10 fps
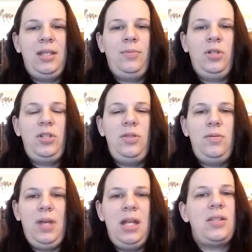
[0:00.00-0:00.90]
and then once
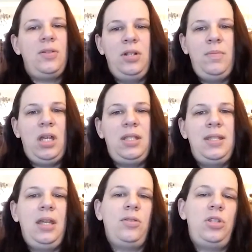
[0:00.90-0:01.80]
you hit a certain amount in
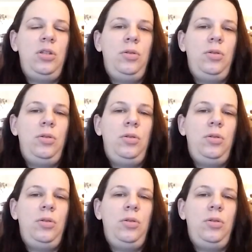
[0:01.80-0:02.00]
sales,